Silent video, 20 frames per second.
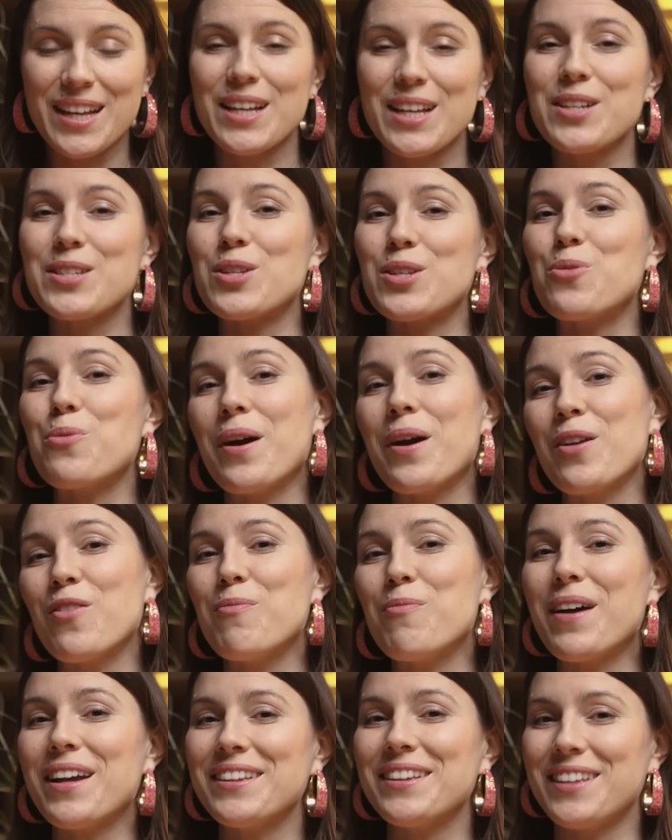So one of
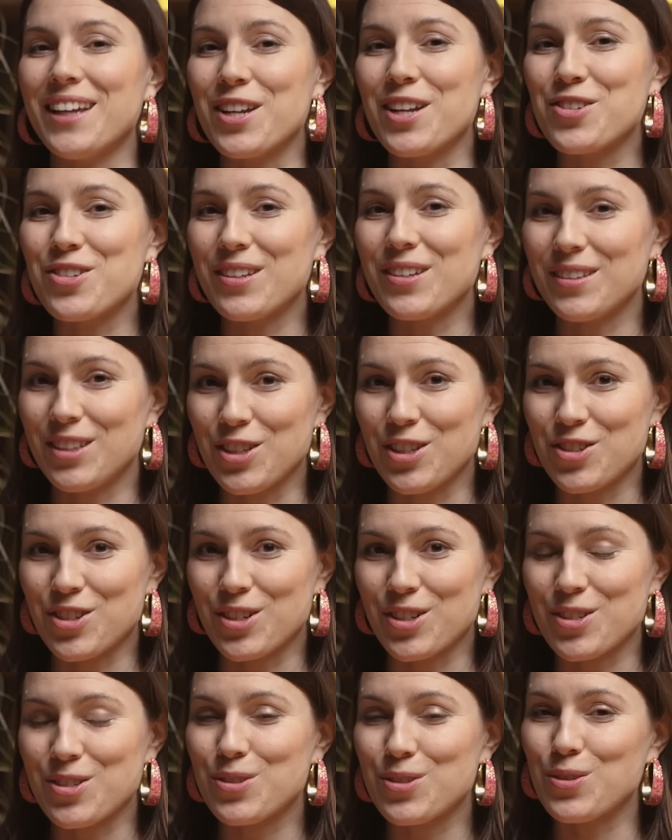my tantric
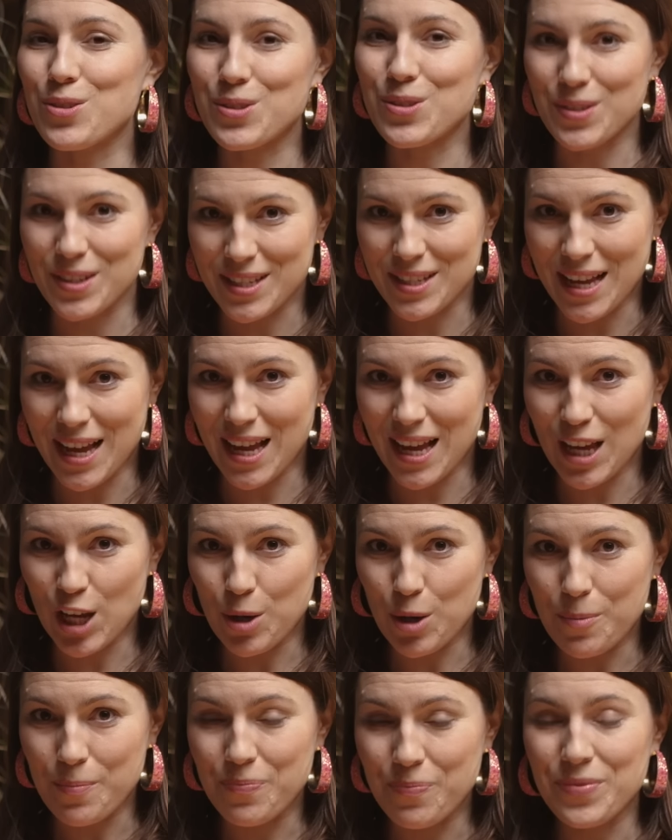teachers used to say
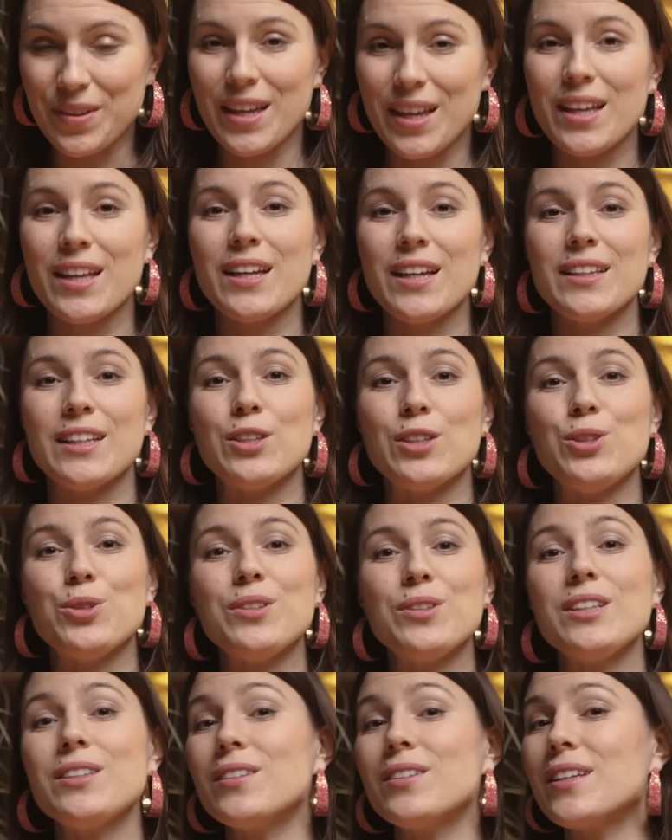that you
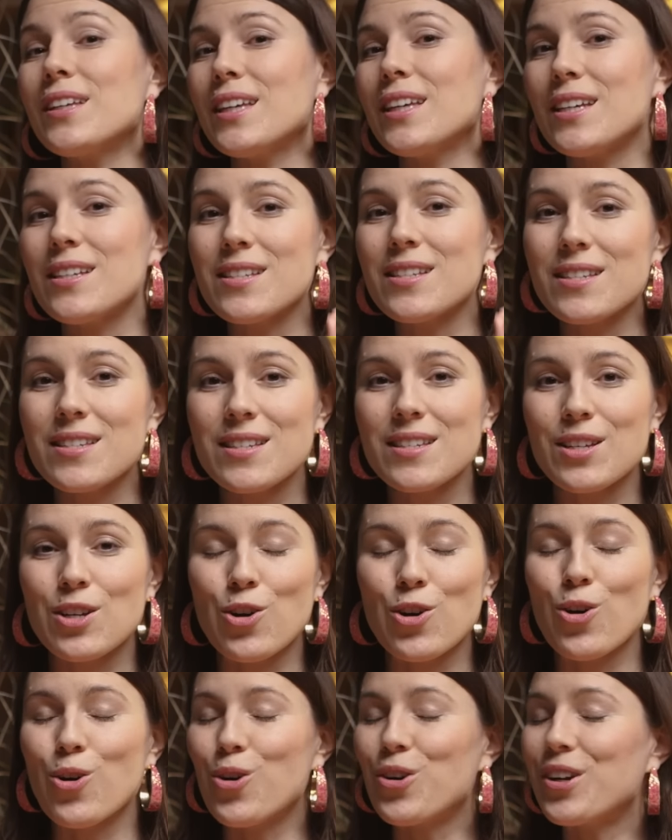need to kiss
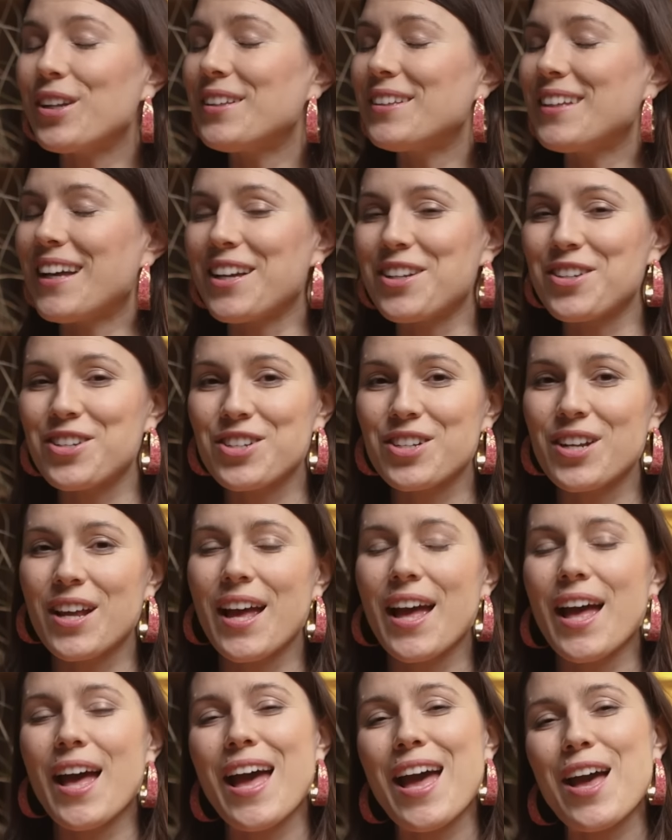or touch
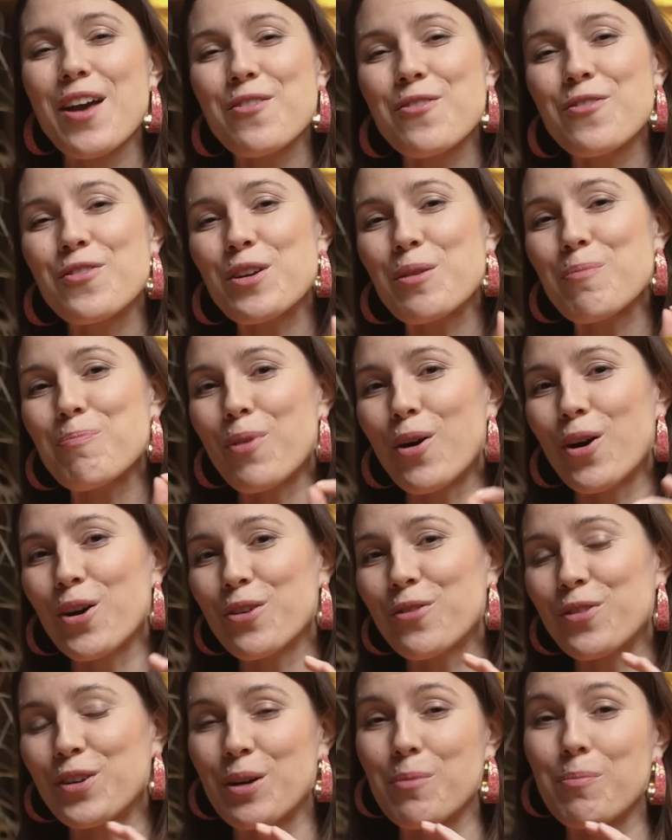every part
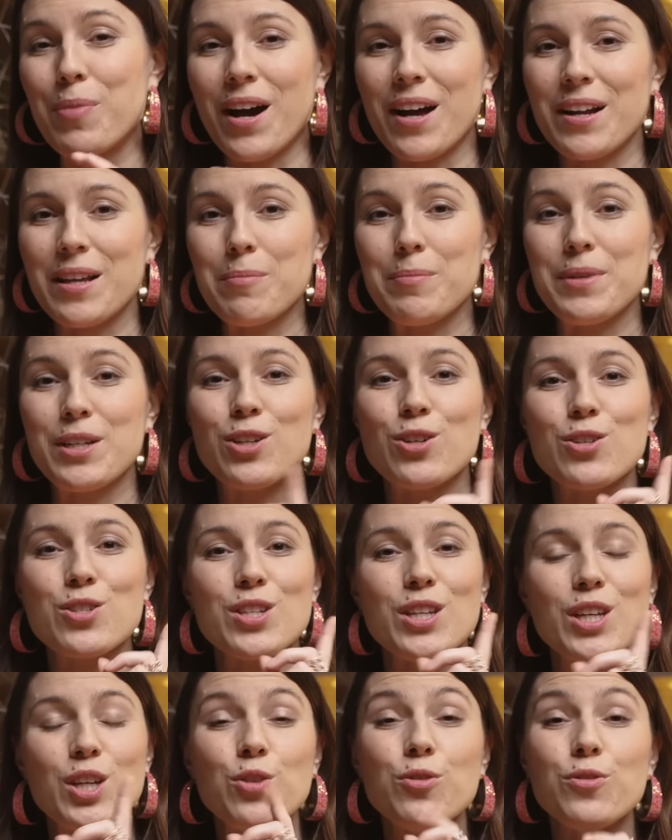of her body,
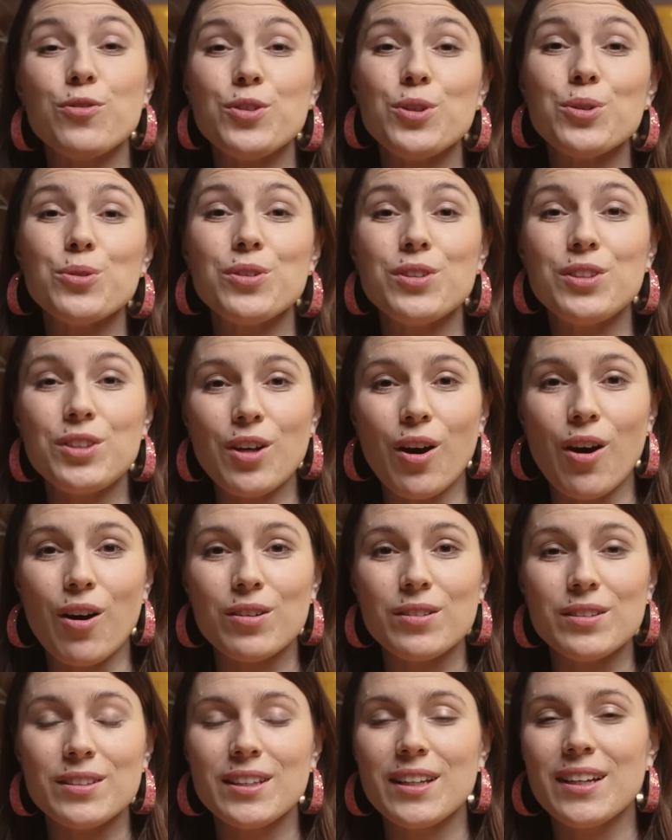because if you
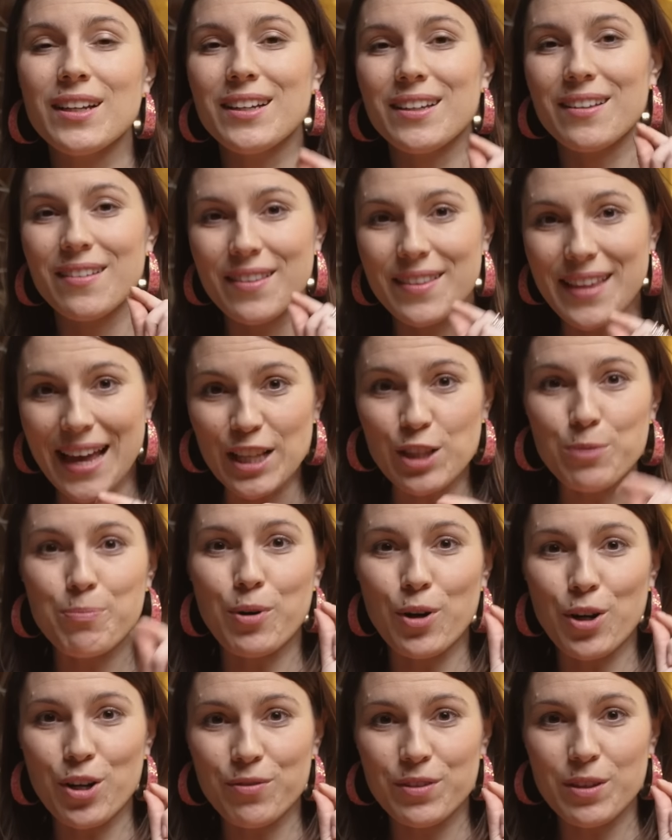don't, that
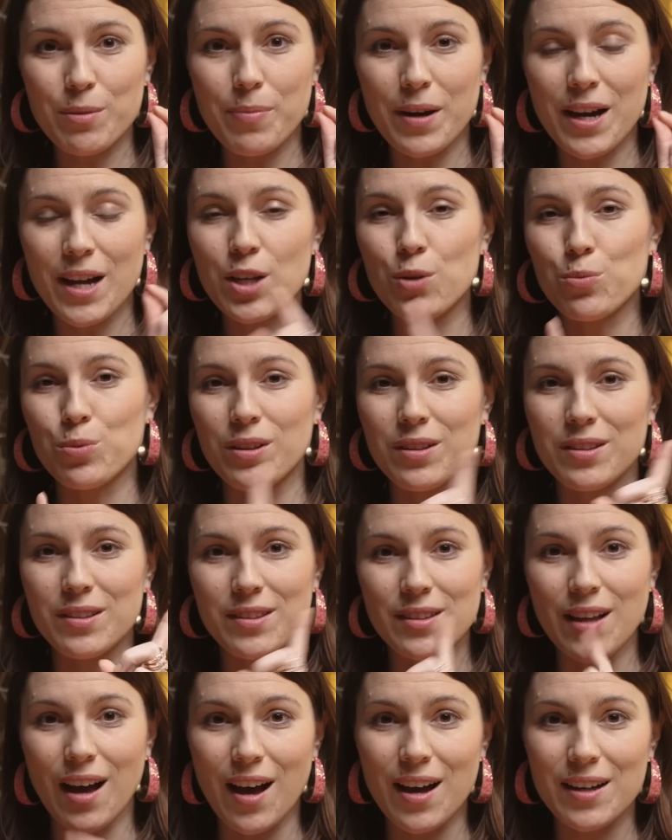part of the body will
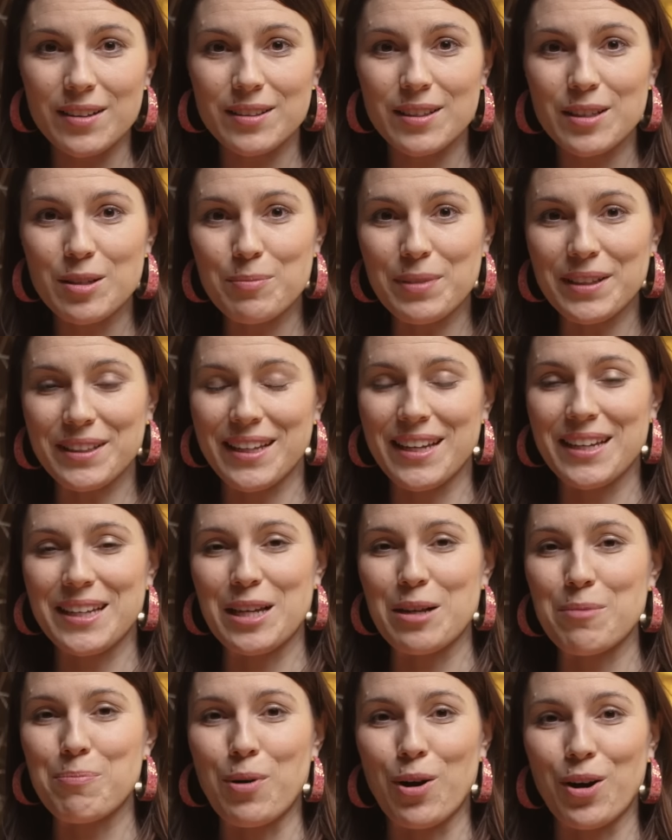not be
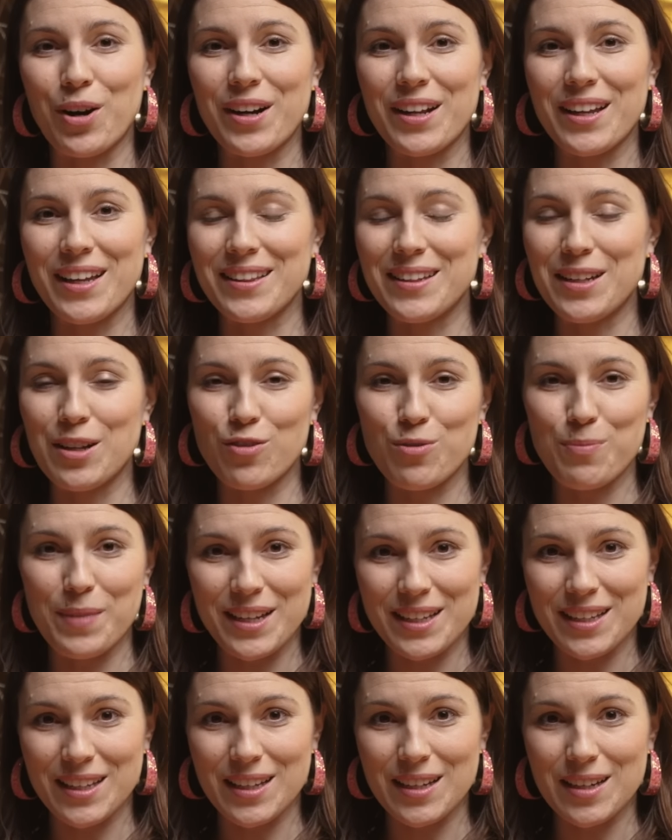taking part in
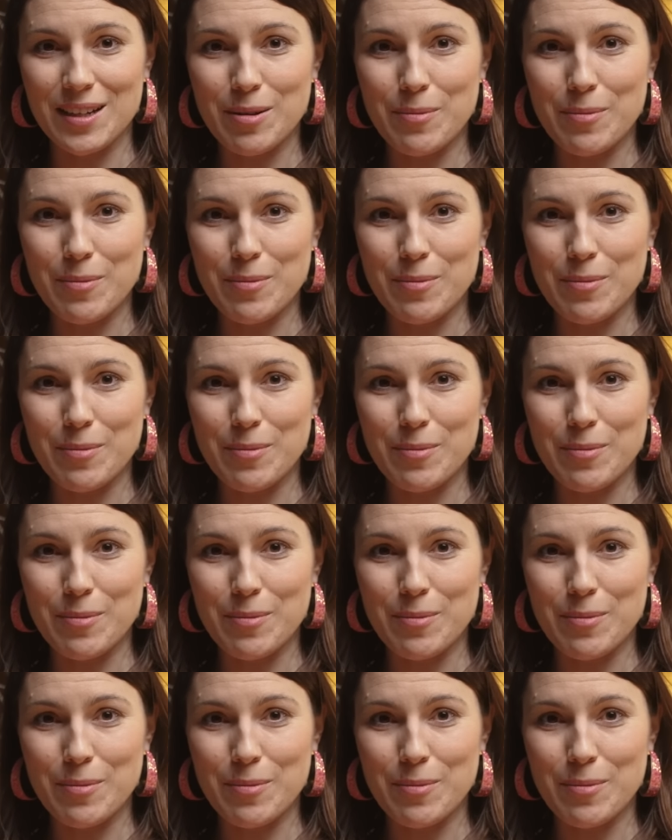lovemaking.